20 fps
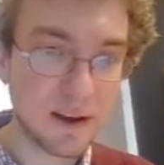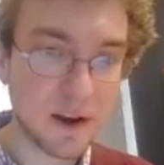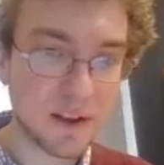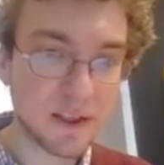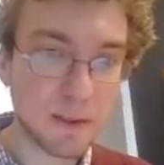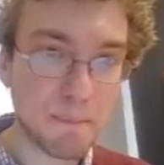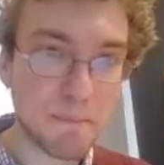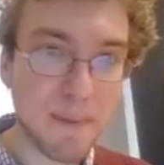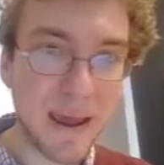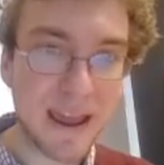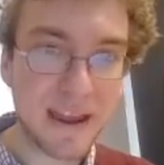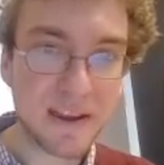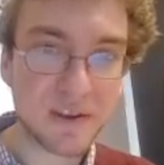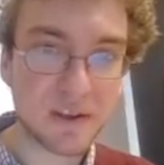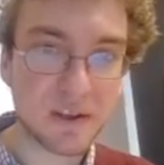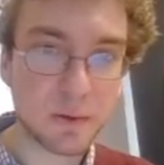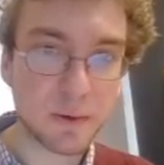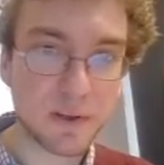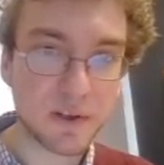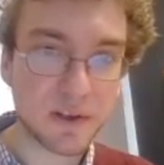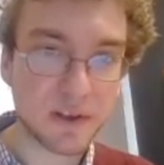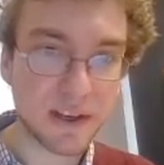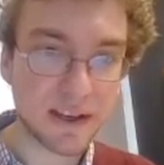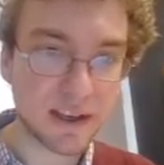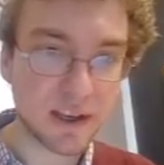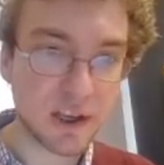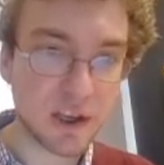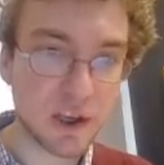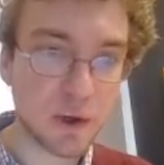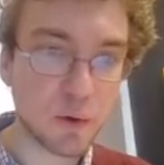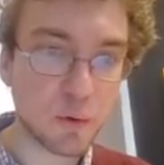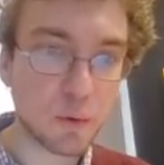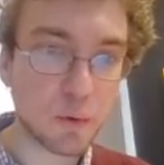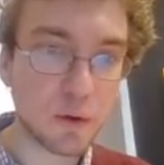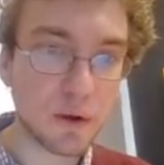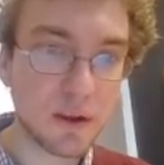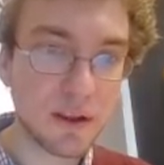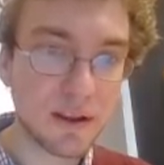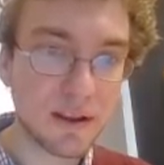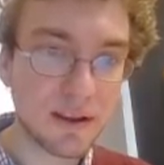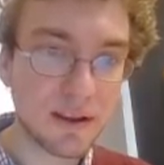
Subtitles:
on the base, which is like Q,